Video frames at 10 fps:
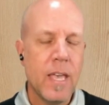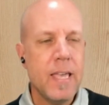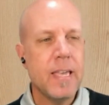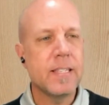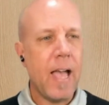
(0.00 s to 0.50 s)

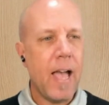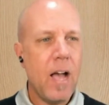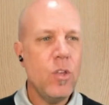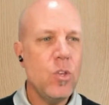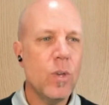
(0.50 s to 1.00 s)
is
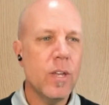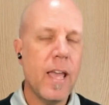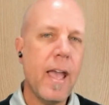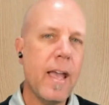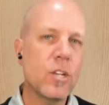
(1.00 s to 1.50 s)
how you can
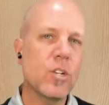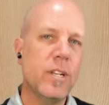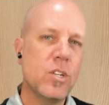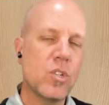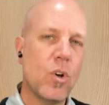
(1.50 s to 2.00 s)

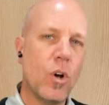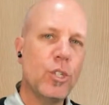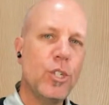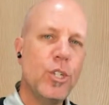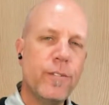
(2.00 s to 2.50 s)
actually start
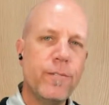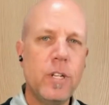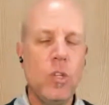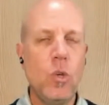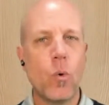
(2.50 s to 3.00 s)

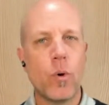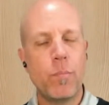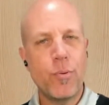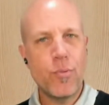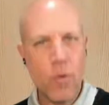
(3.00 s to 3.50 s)
shifting your
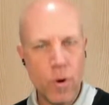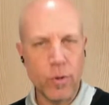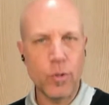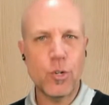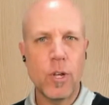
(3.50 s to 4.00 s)

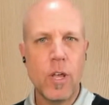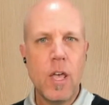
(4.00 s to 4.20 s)
approach